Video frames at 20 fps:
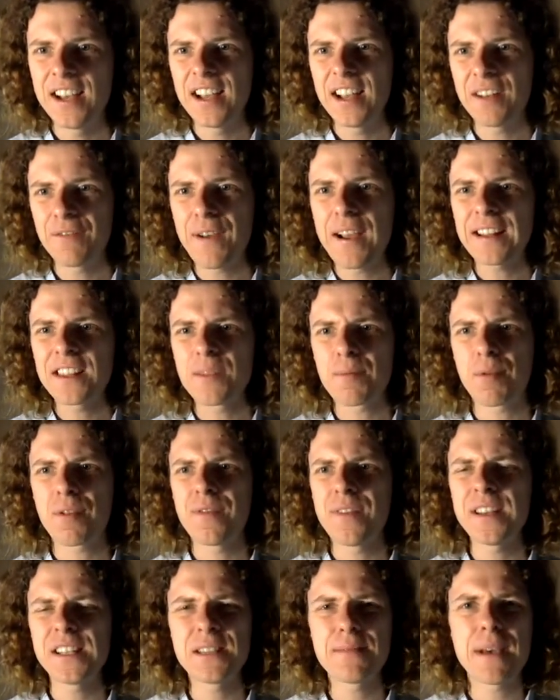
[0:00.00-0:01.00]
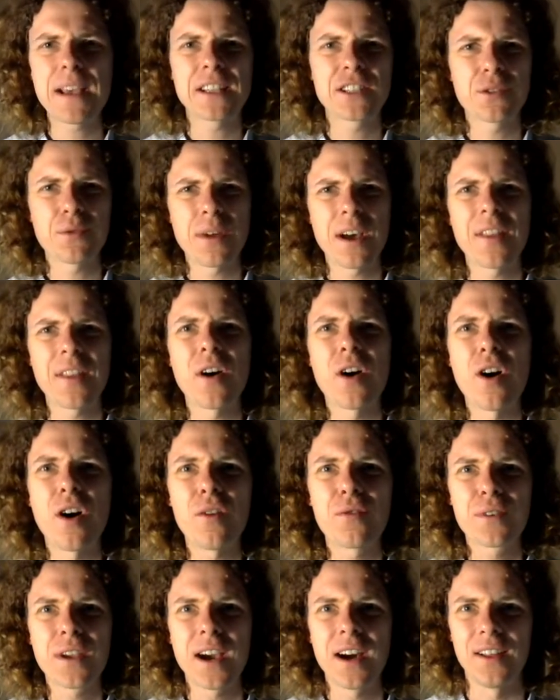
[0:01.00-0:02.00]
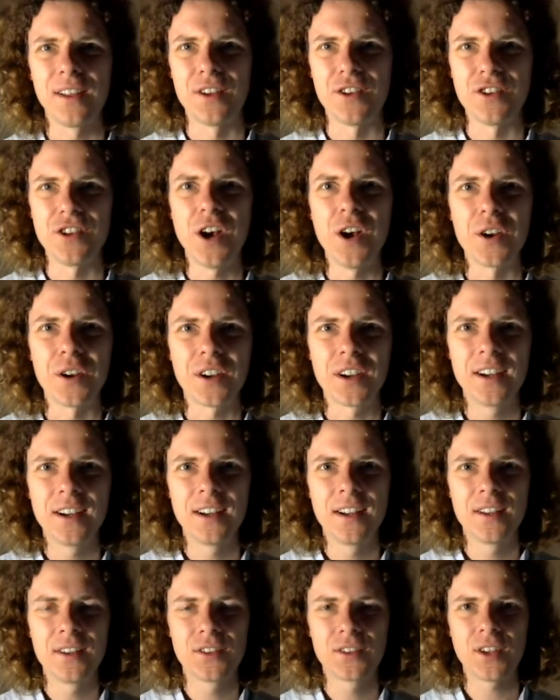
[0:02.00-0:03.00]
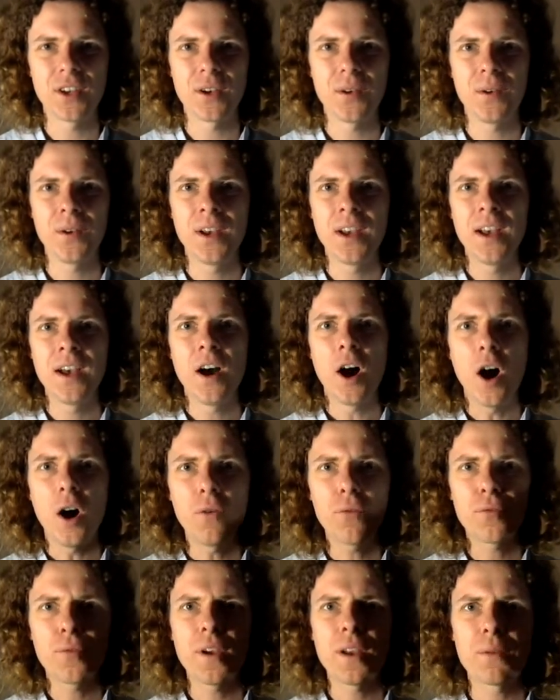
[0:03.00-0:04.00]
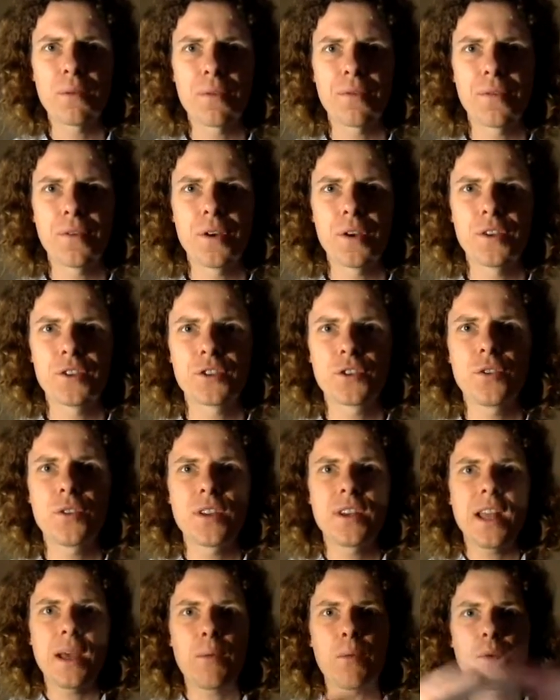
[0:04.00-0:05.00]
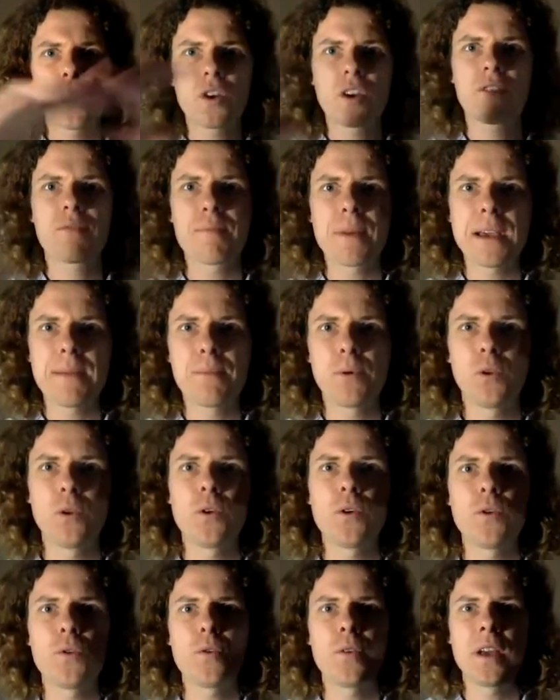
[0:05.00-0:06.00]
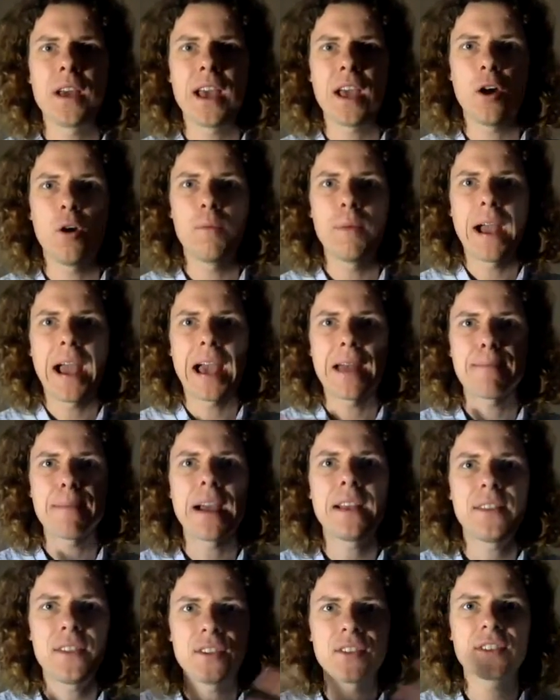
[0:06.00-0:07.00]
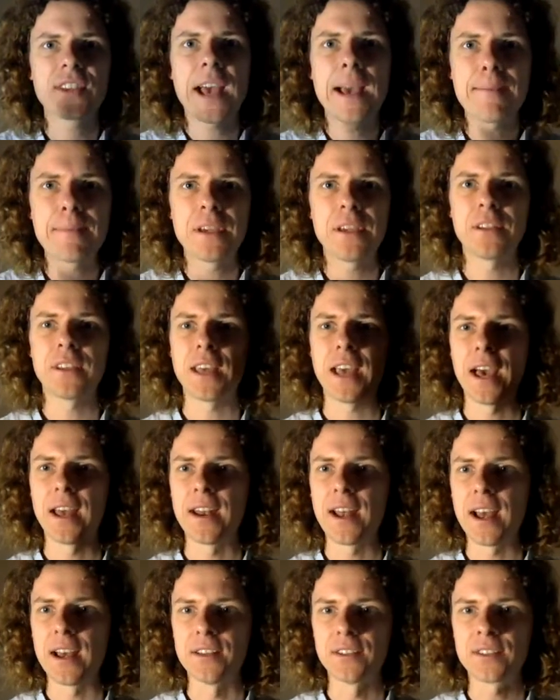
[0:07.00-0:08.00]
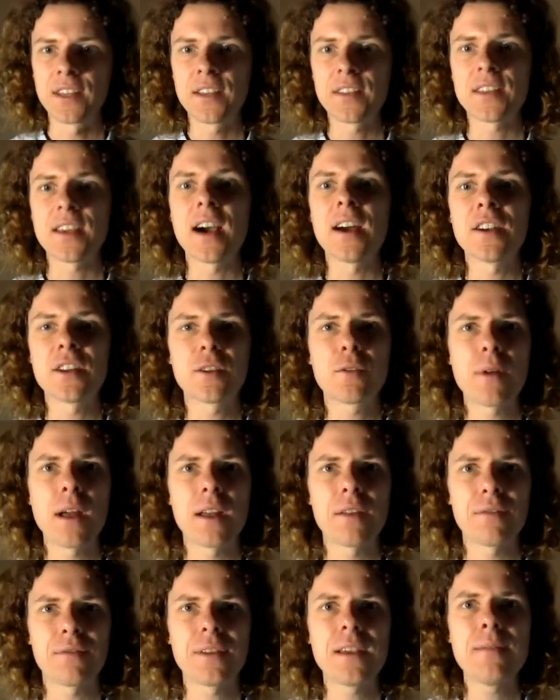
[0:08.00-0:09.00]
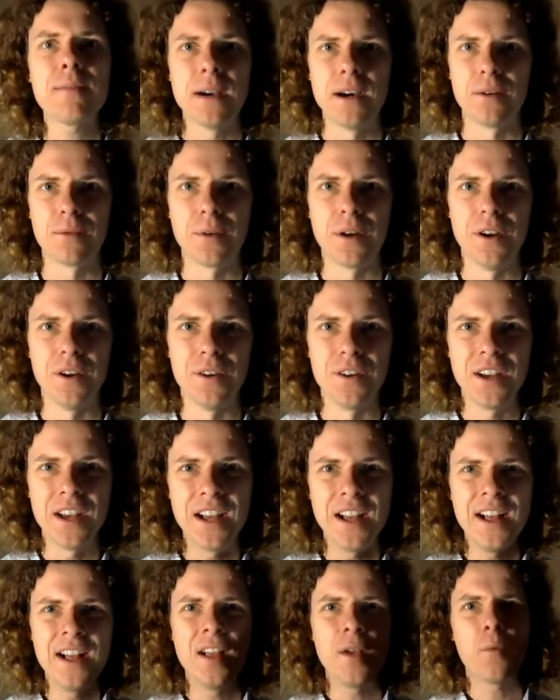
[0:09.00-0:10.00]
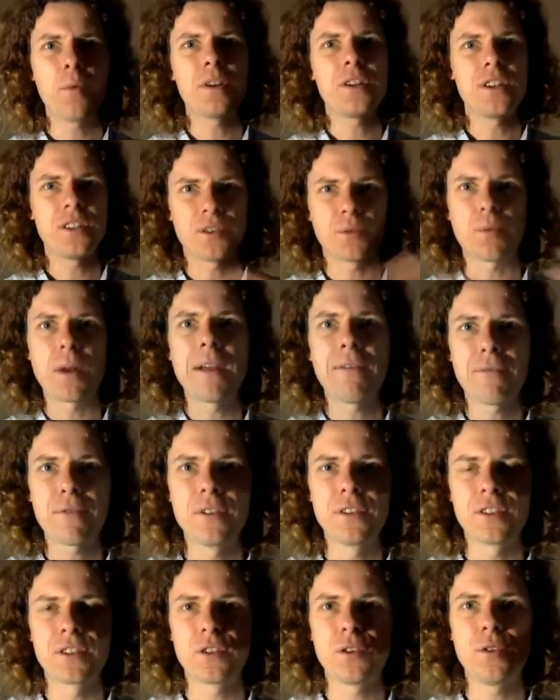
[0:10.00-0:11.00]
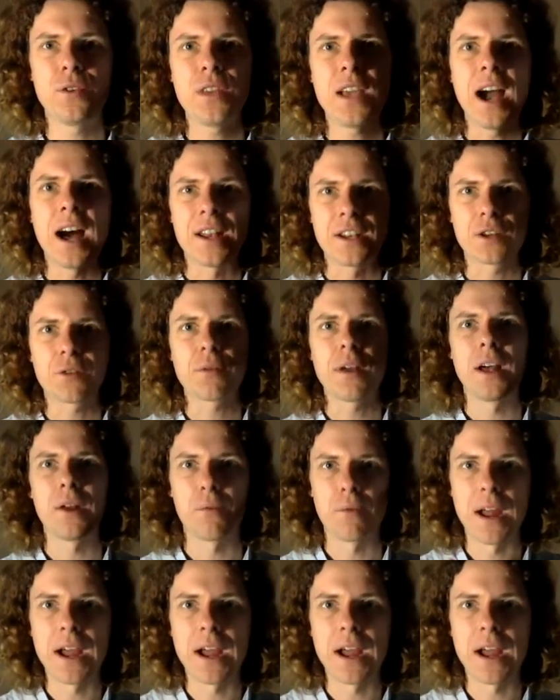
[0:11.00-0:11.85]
in fact, the professor makes a rather off-colour joke. So Alfred refers to the network of people who help handmaids escape Gilead as the Underground Female Road, which is a reference to the Underground